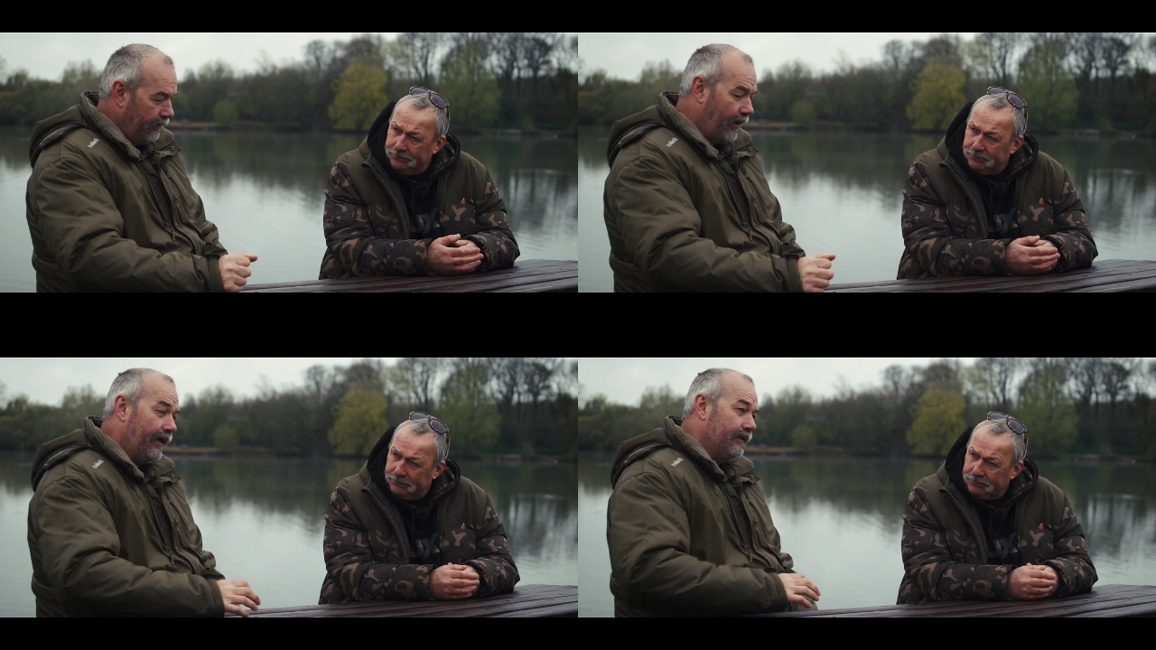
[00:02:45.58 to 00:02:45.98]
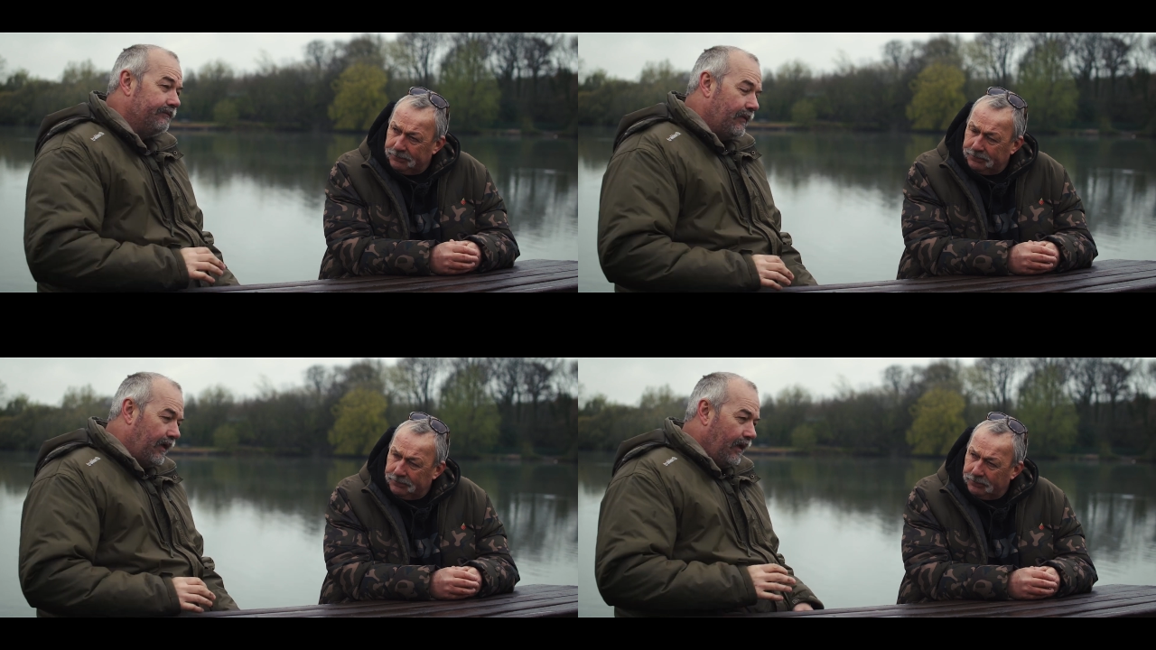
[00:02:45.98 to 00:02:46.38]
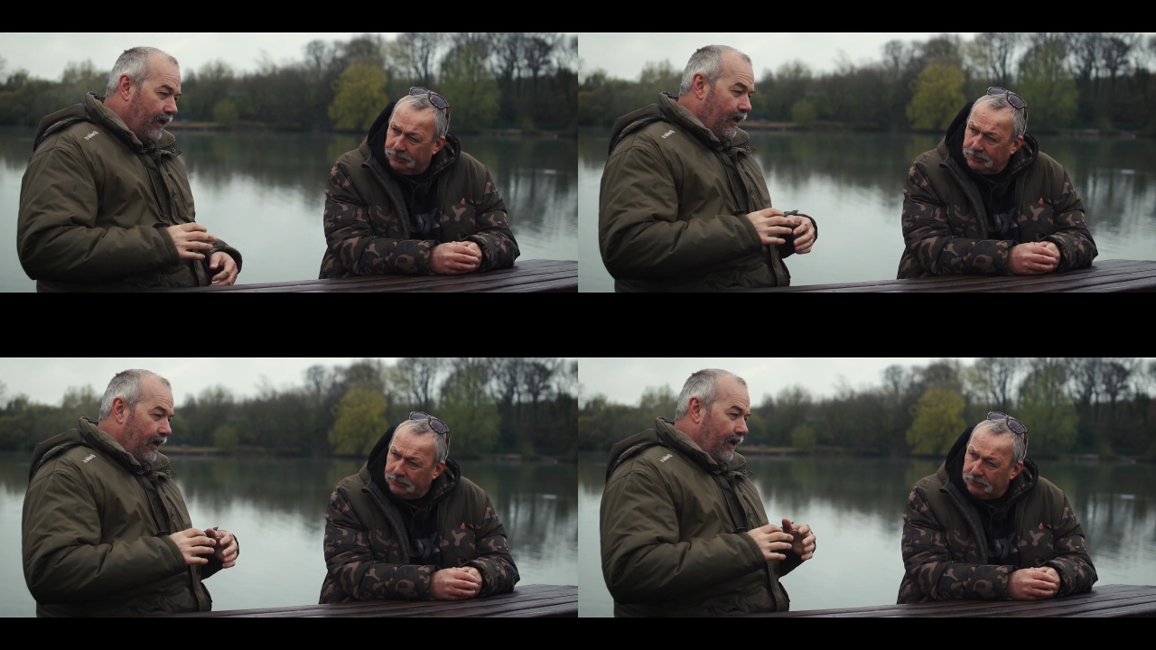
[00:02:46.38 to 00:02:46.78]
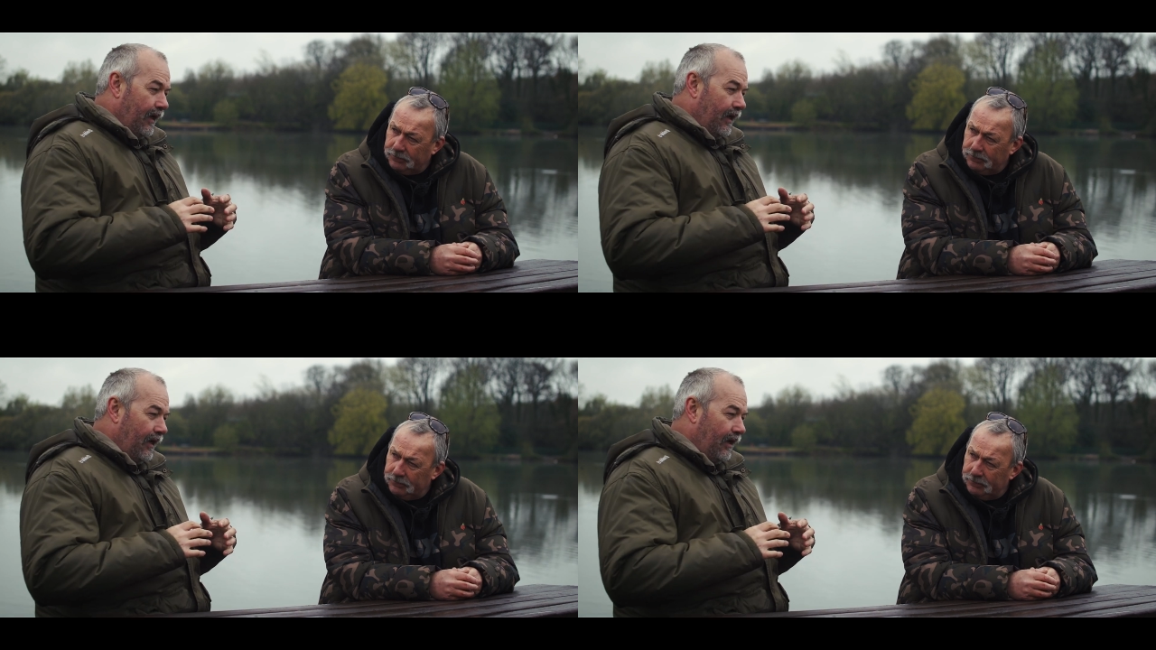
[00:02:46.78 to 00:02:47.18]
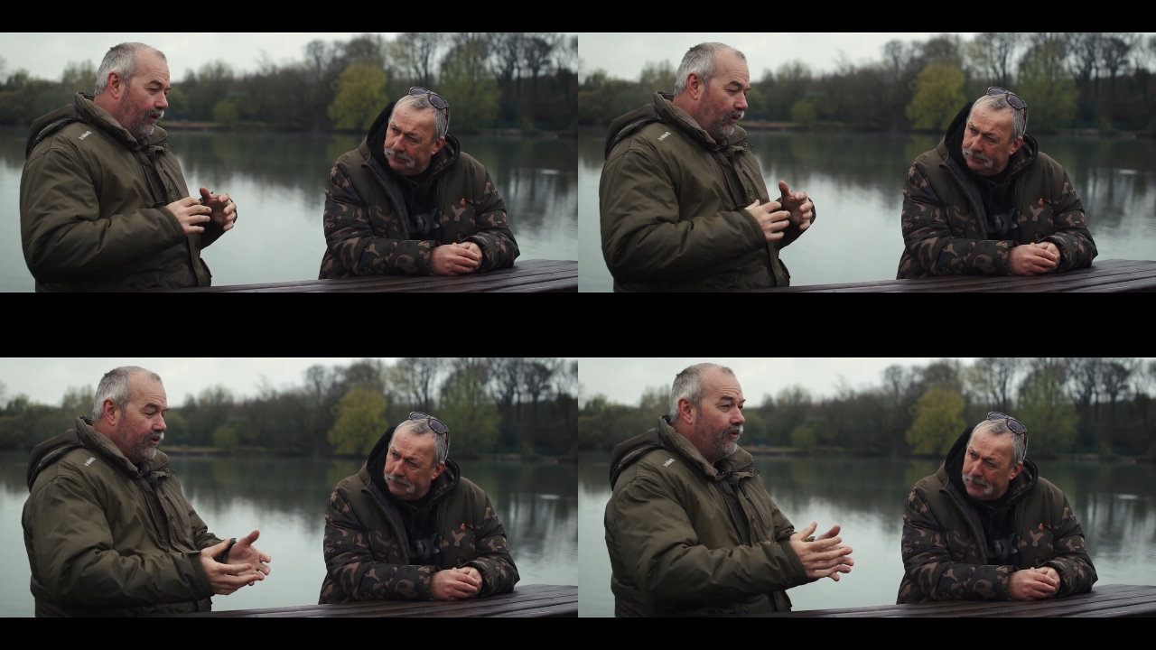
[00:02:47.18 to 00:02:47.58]
Speaker 1: Right.
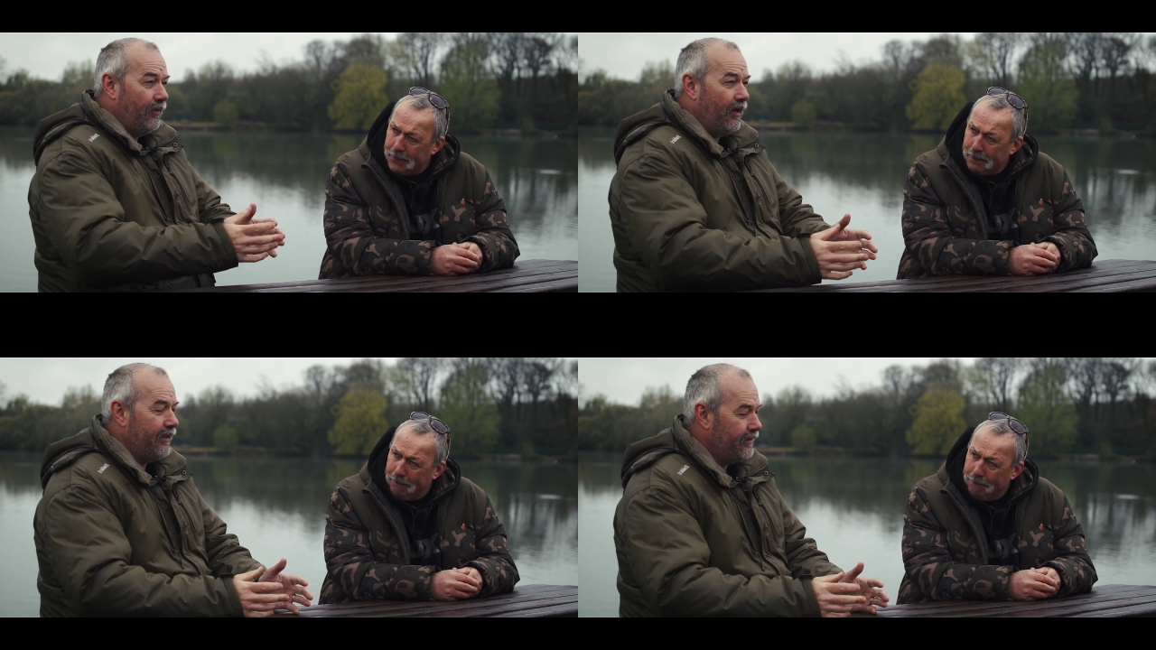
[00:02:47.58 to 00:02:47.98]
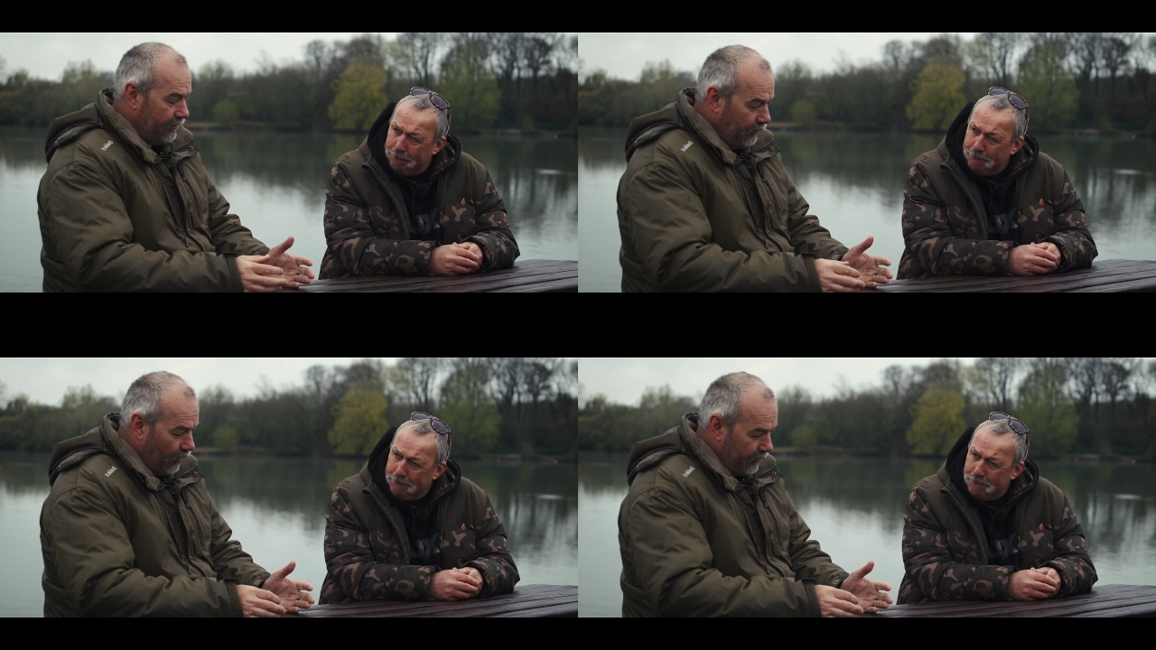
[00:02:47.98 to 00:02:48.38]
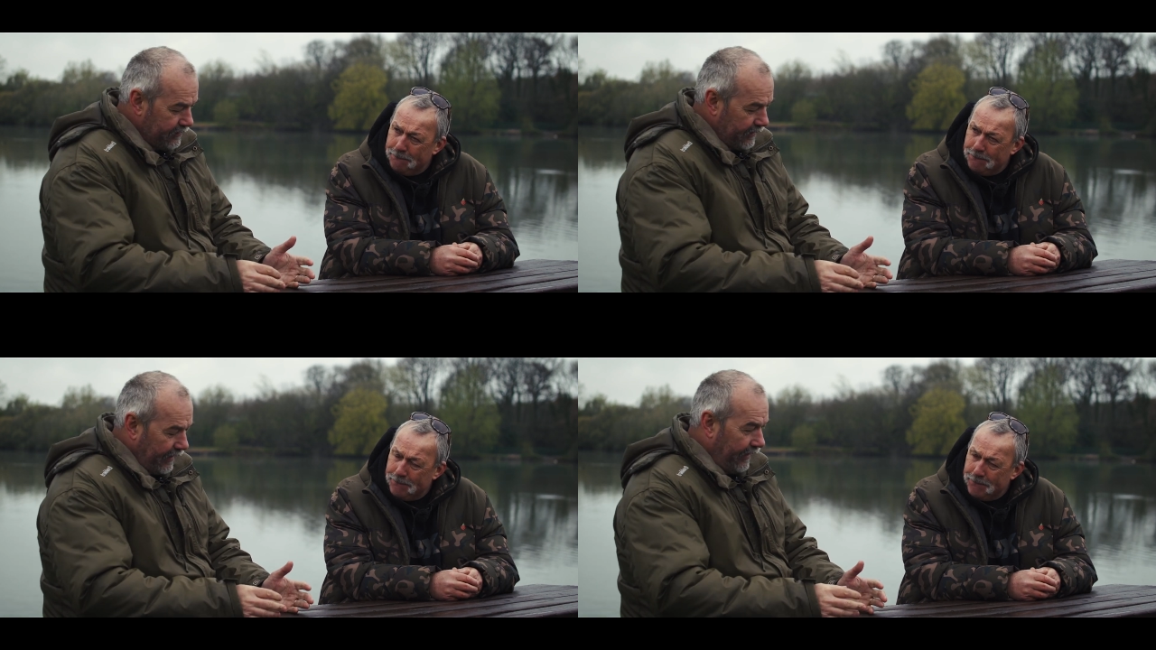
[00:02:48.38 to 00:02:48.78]
What's on the market at the moment